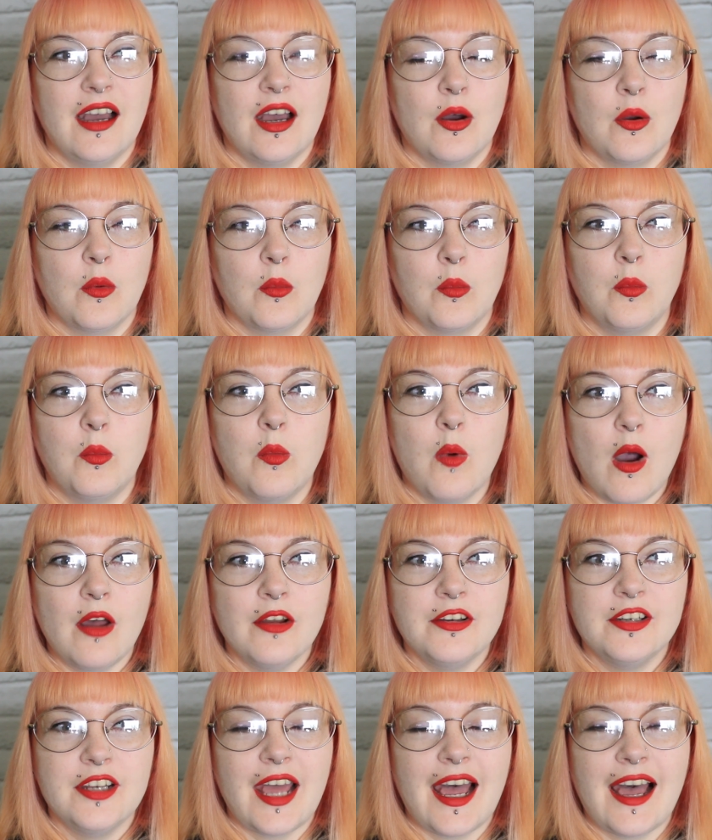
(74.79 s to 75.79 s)

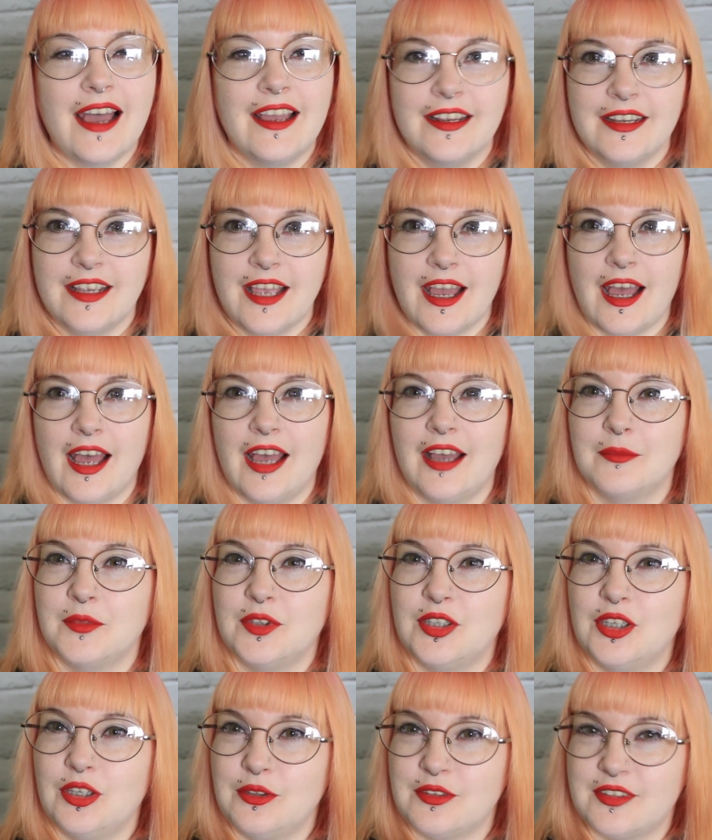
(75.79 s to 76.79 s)
One, I am
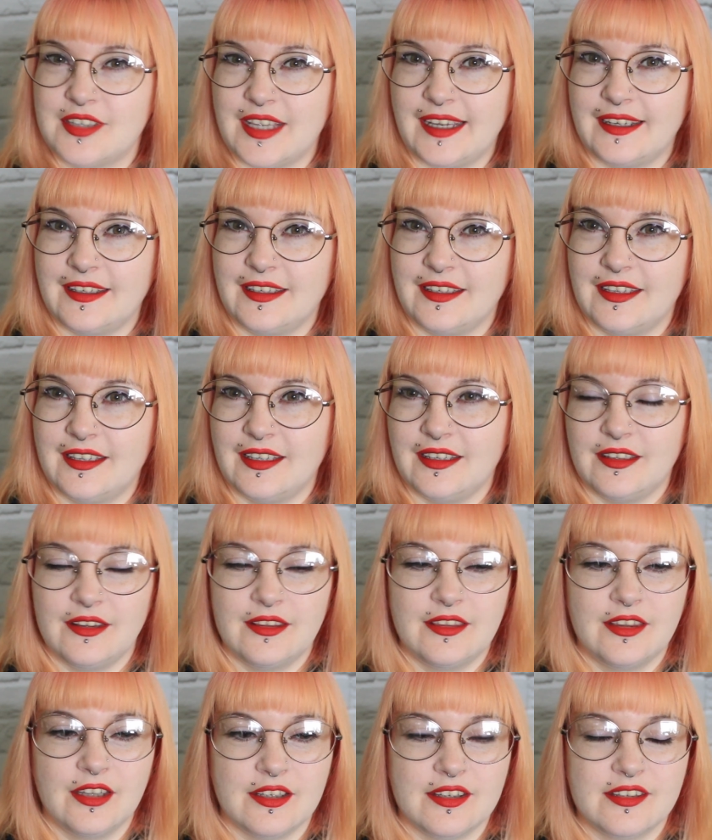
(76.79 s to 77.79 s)
using
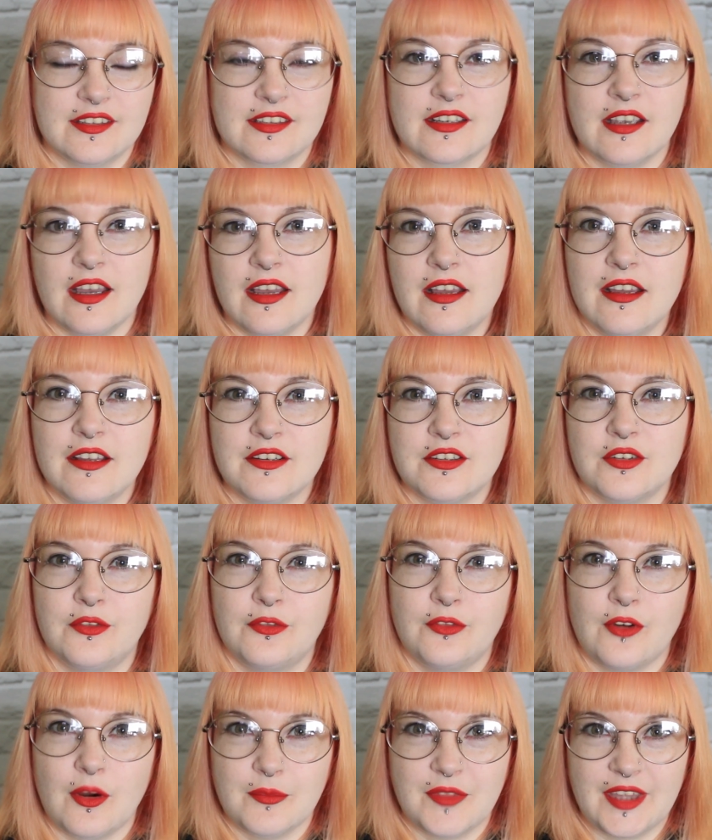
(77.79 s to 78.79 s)
the skirt
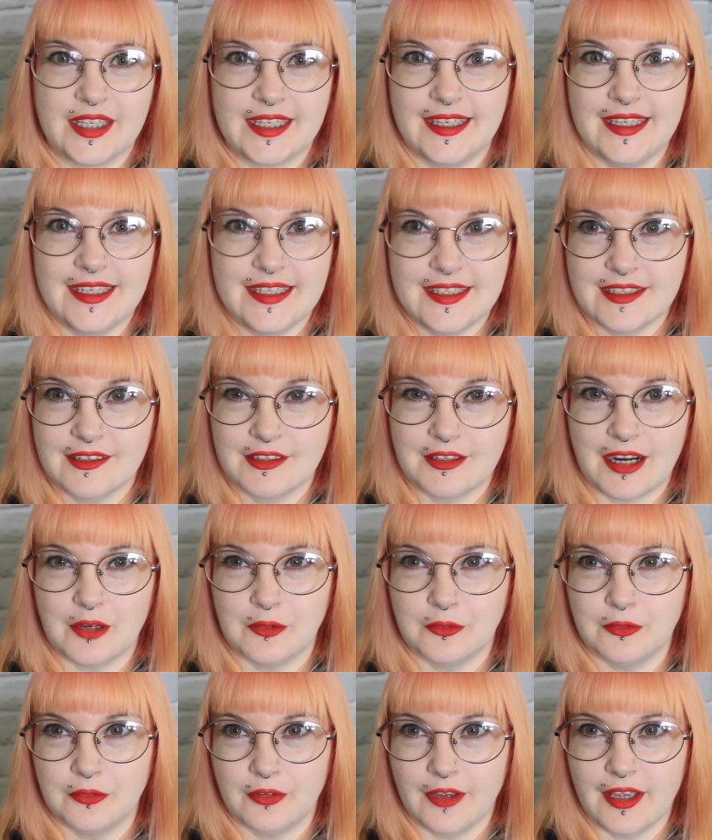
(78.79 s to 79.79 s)
from the Giga
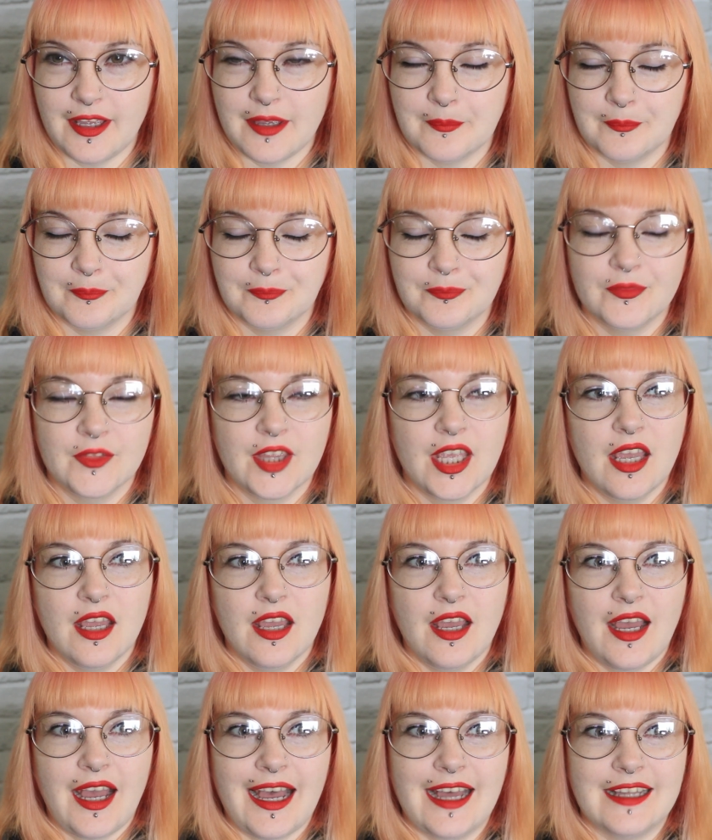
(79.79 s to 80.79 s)
outfit,
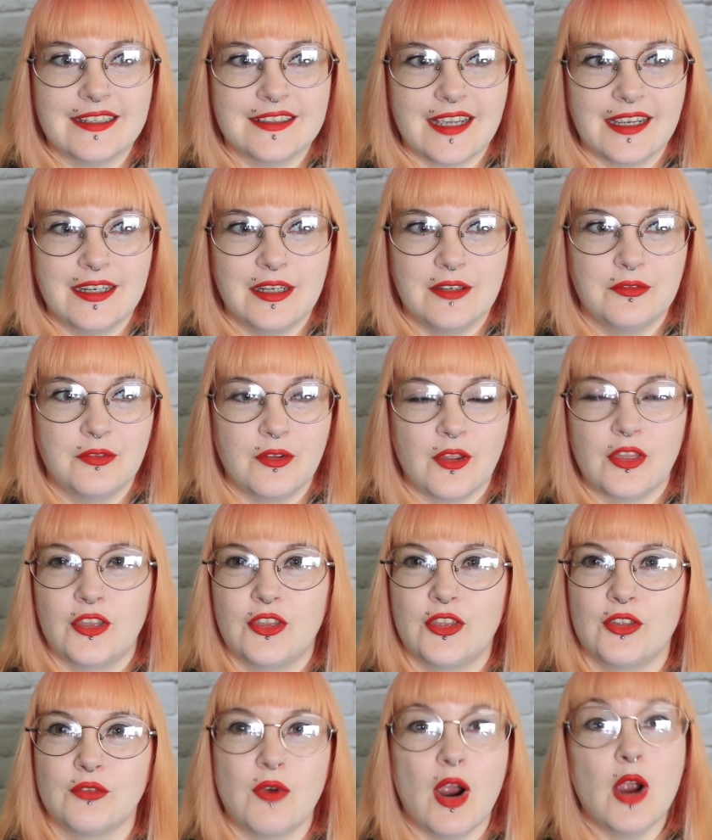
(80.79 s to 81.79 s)
and I have
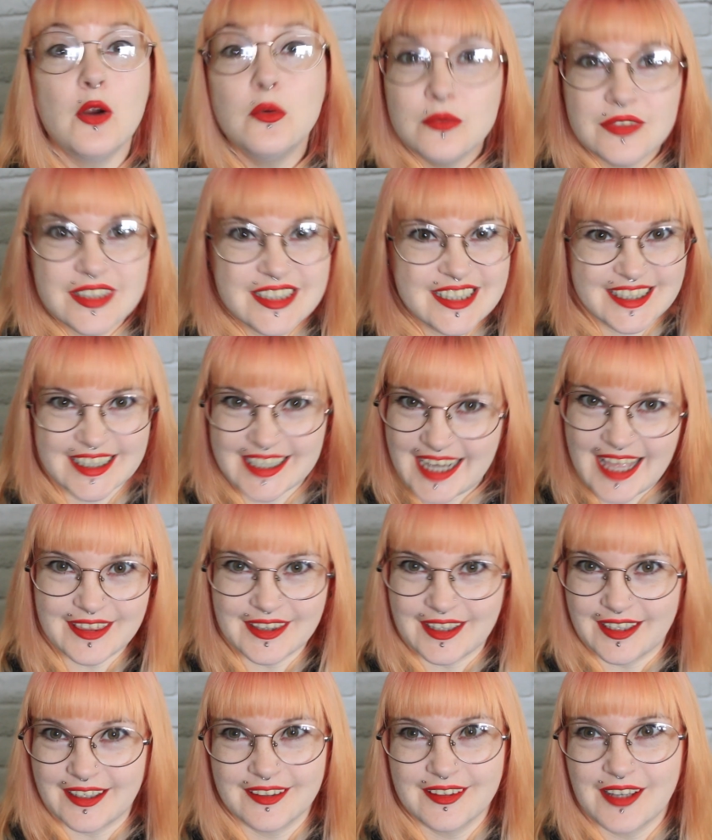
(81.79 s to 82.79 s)
thrown
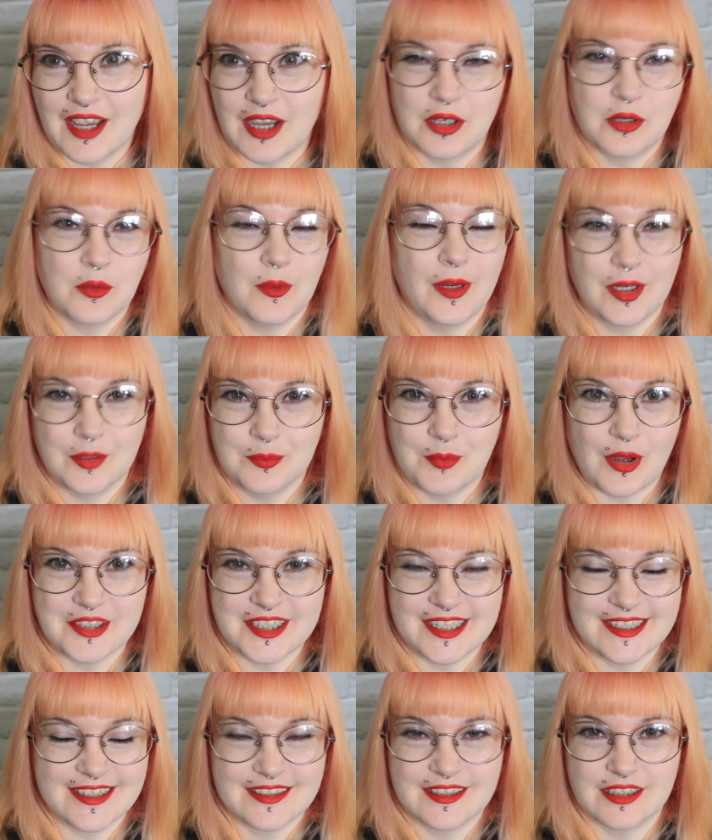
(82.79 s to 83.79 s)
together a quick
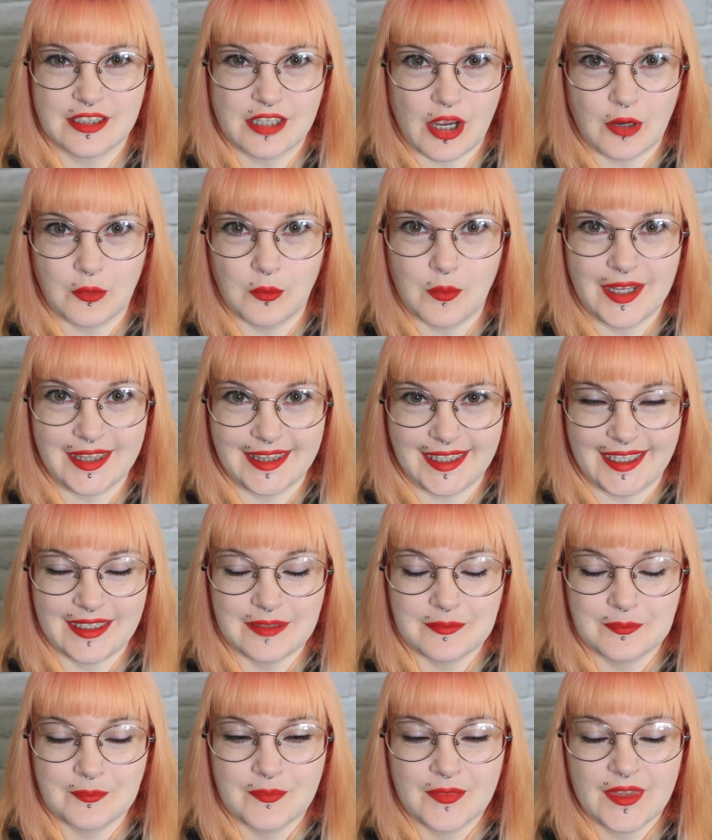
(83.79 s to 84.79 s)
bodice to go with it.
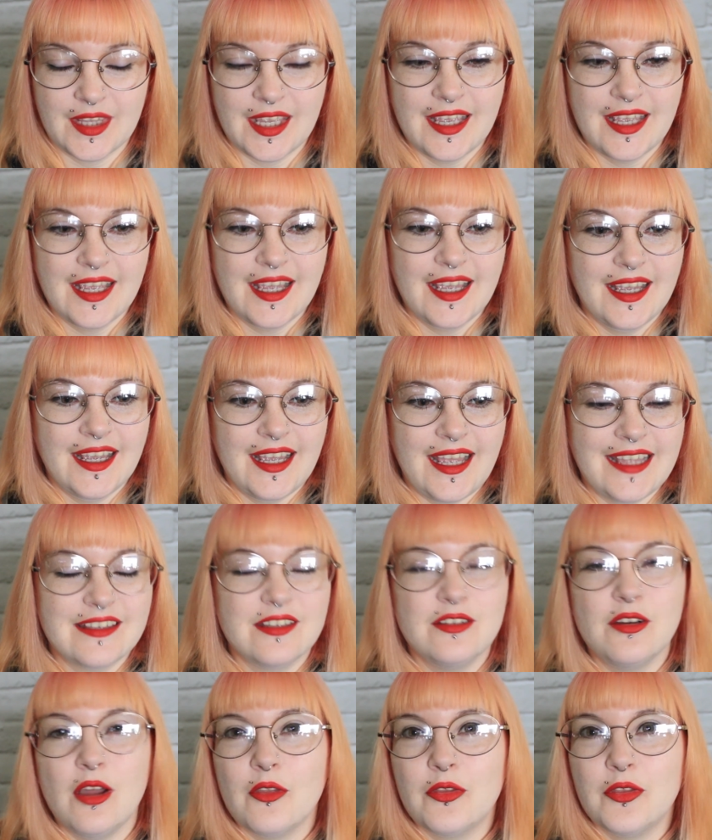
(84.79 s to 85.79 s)

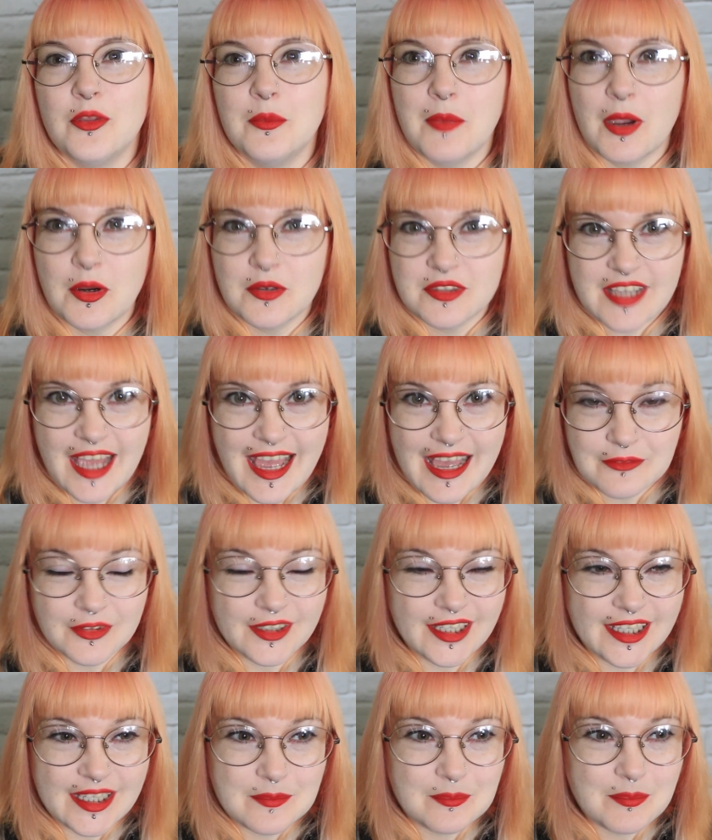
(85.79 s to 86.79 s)
It's not the most
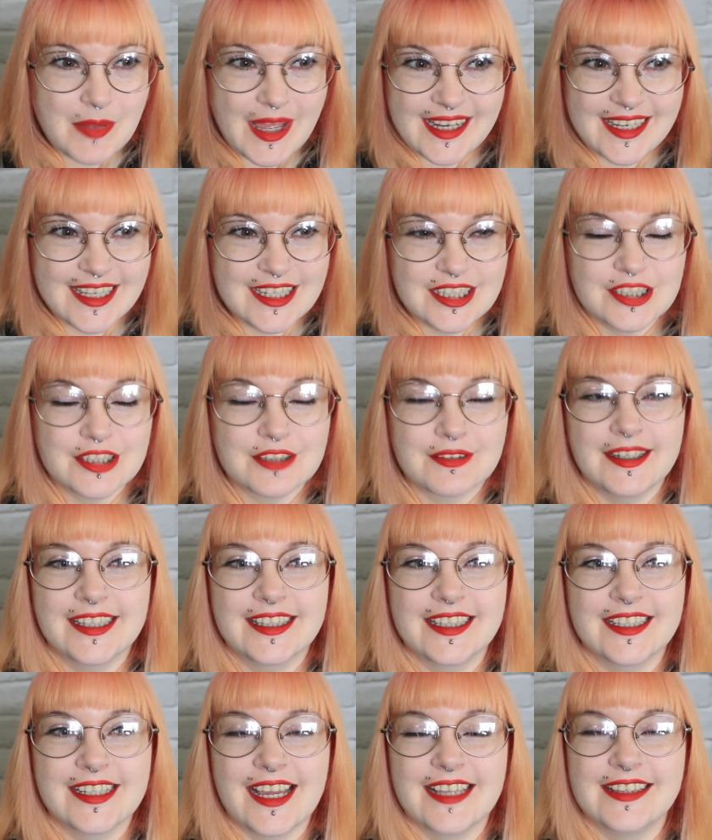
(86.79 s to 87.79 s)
heavily embellished or
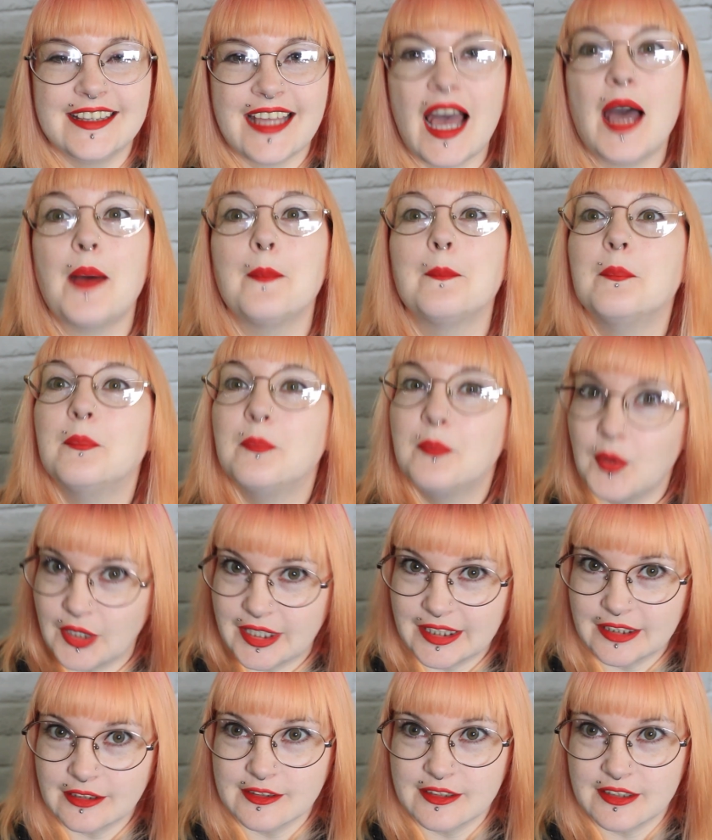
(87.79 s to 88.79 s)
anything like that, but
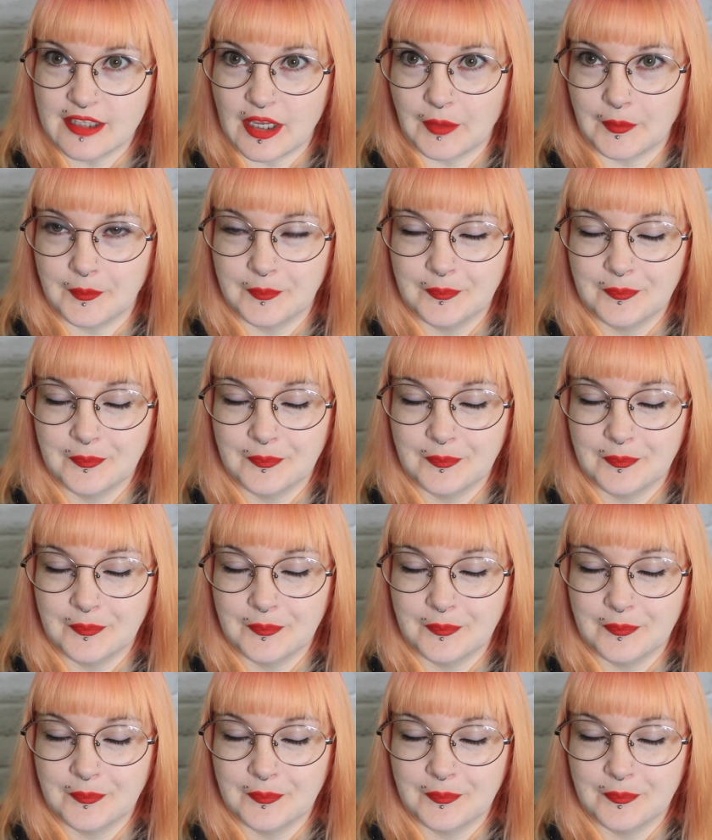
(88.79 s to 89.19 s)
it'll do.